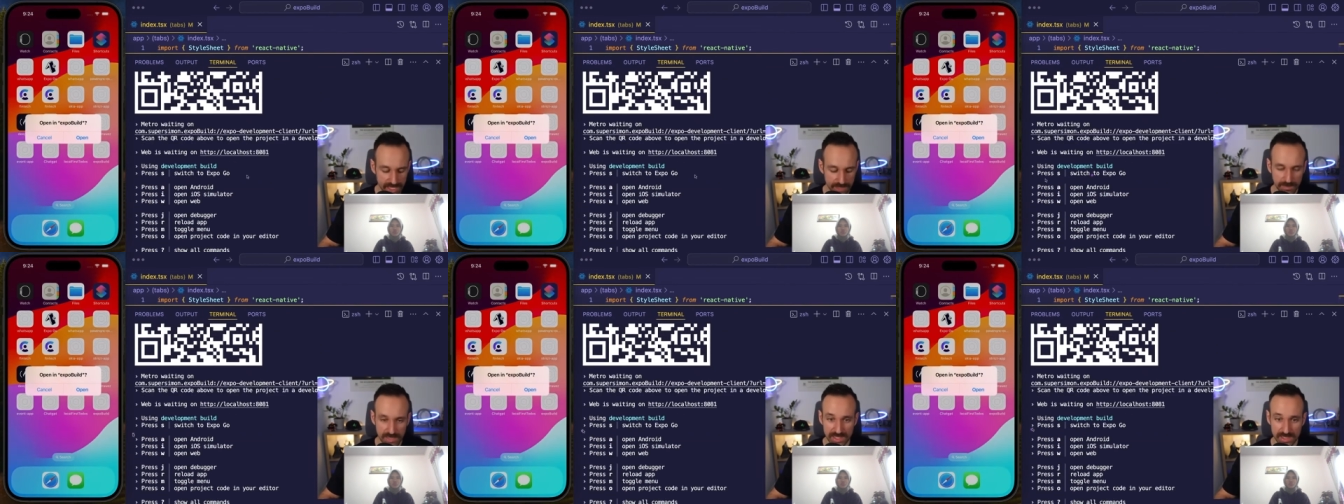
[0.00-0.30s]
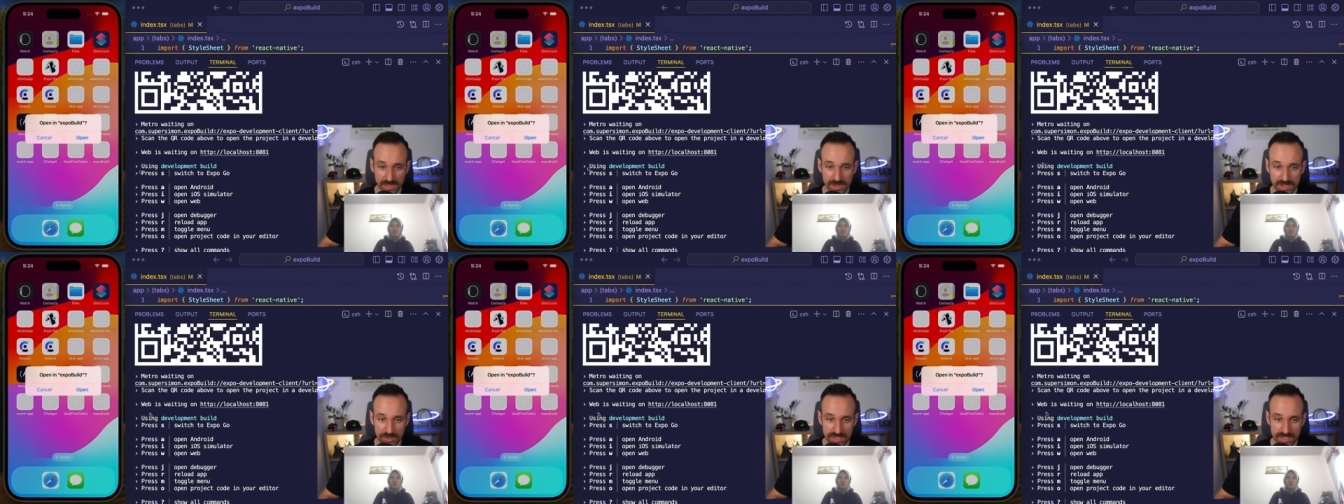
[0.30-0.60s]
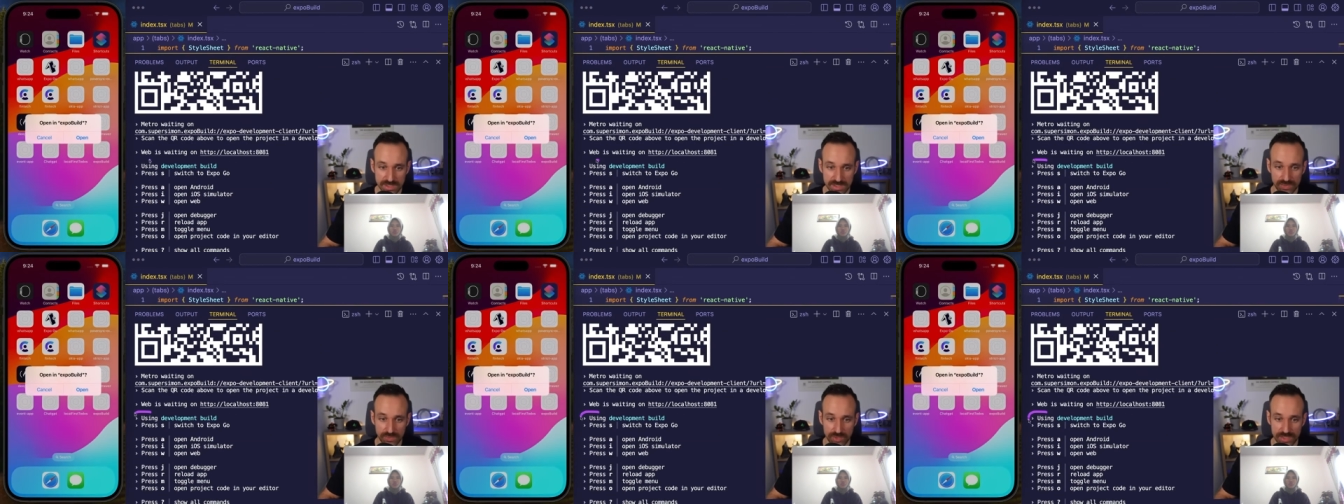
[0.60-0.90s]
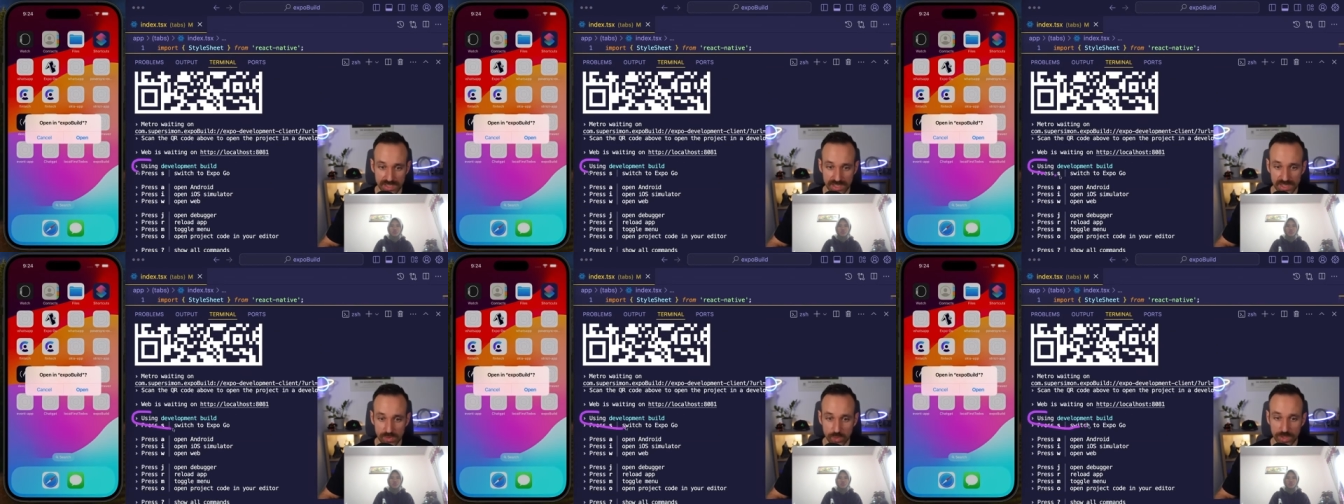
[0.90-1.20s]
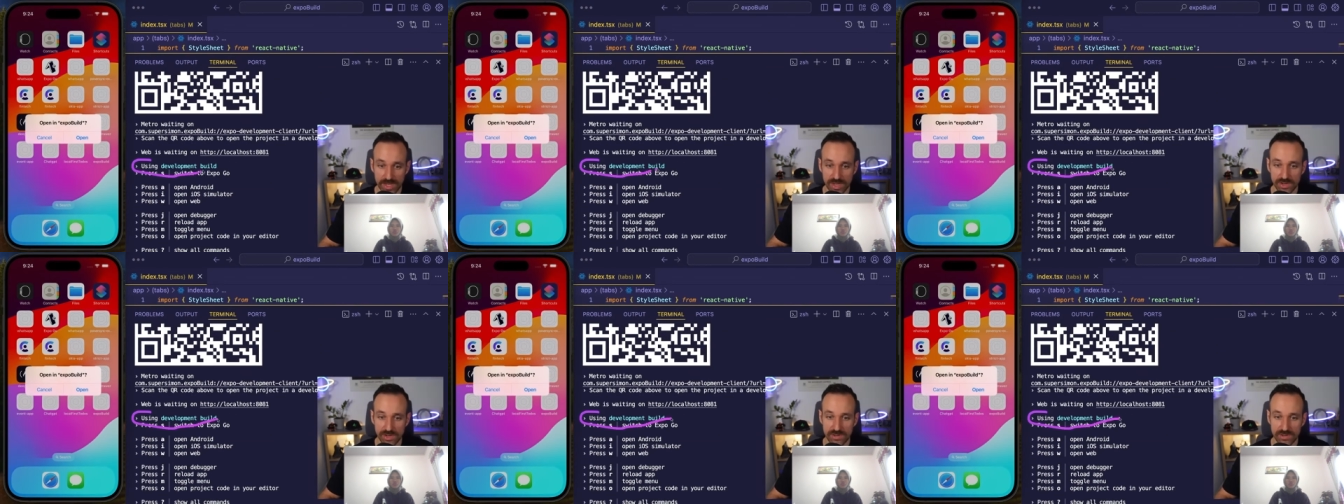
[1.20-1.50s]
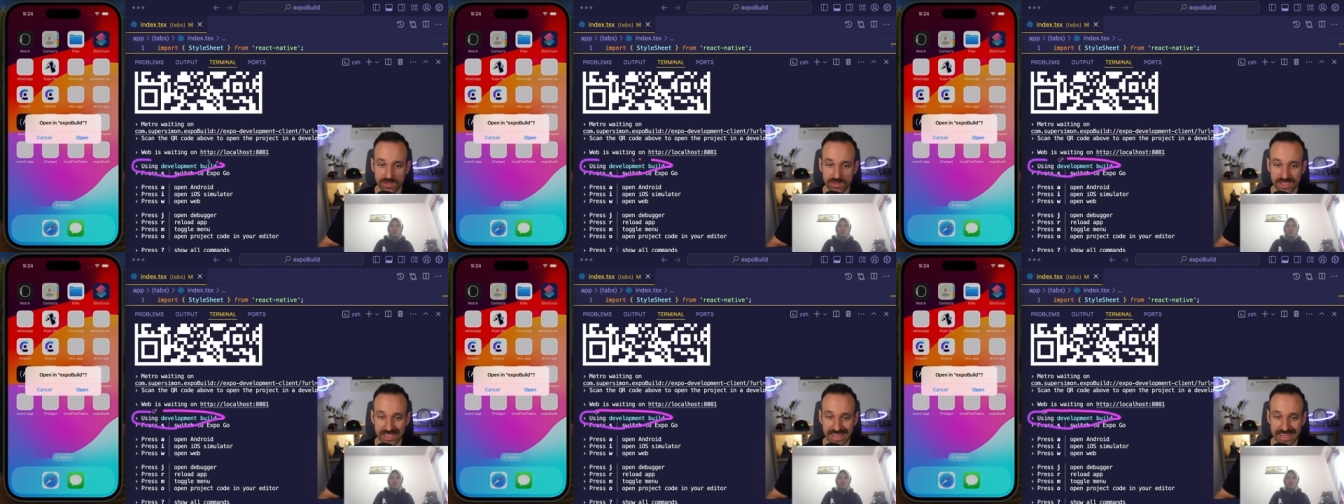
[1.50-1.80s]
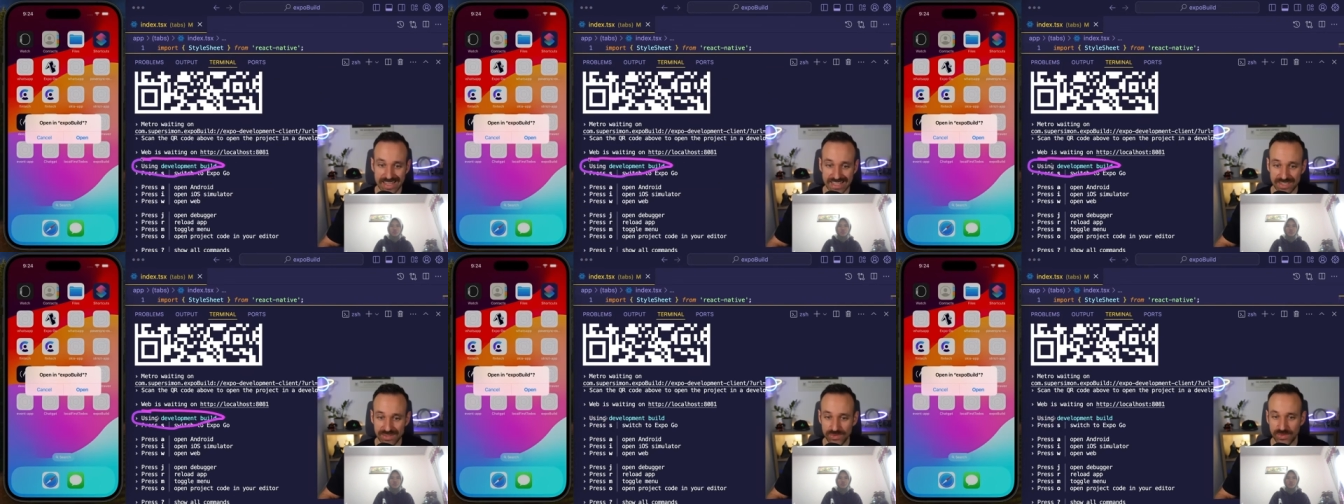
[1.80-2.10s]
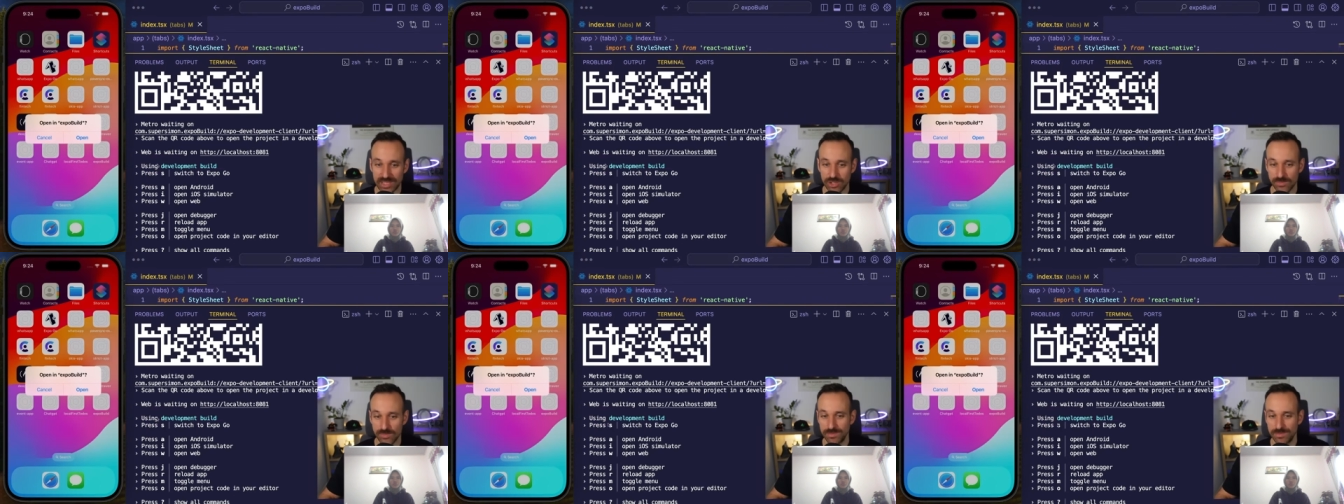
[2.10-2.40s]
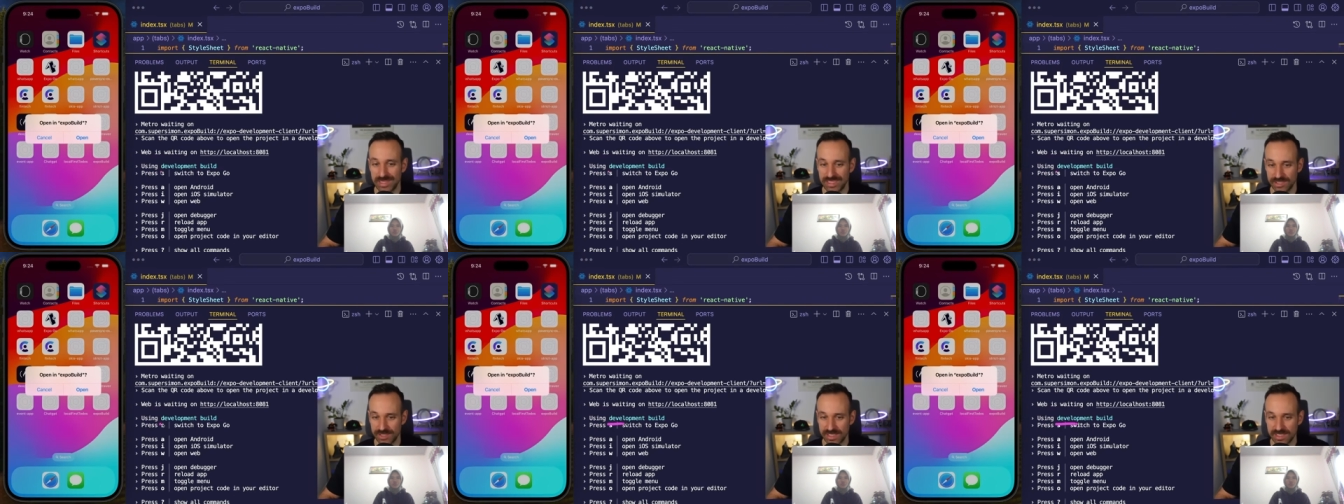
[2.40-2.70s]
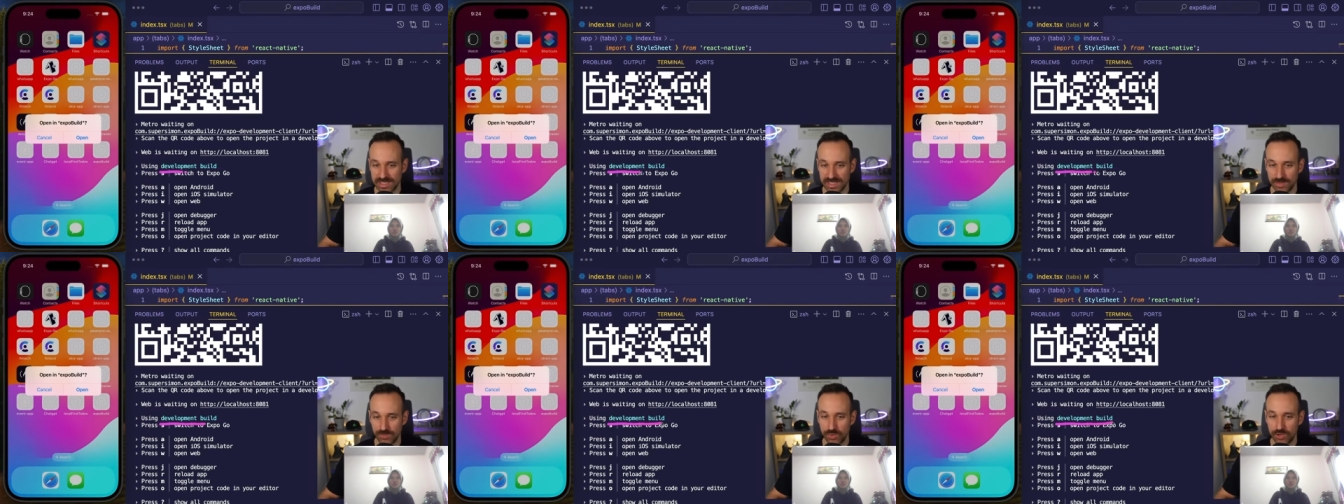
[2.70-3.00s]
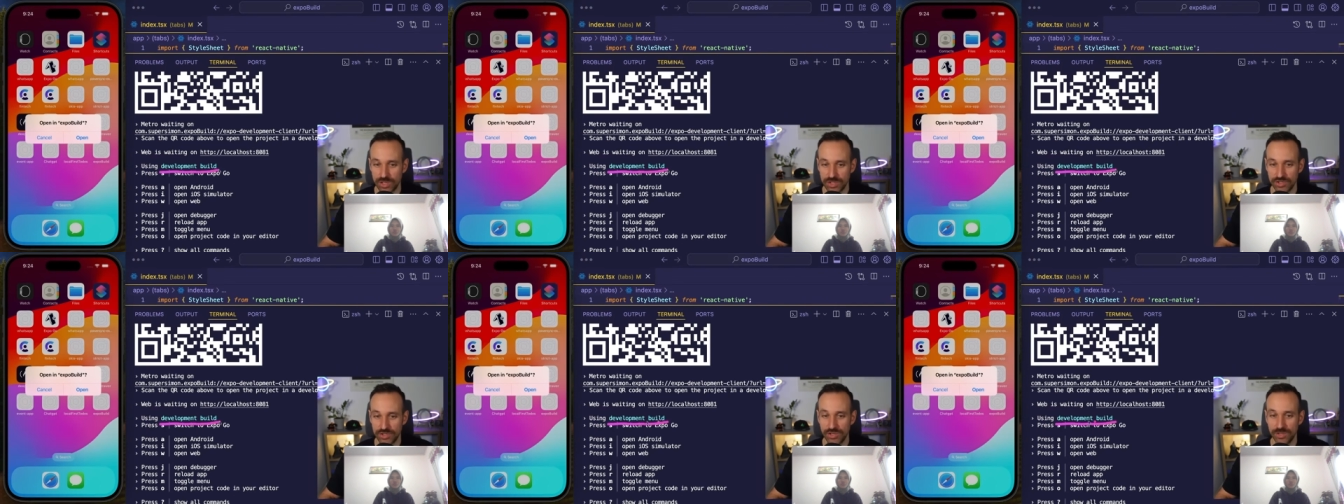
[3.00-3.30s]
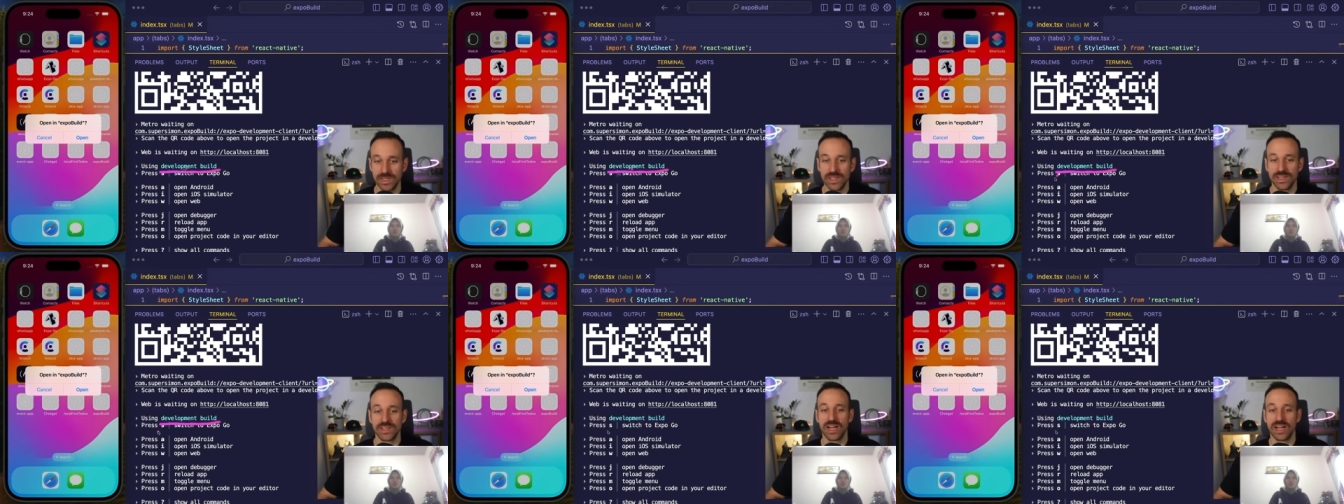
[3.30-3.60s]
But notice the difference. We are now using a development build. So this is an important term.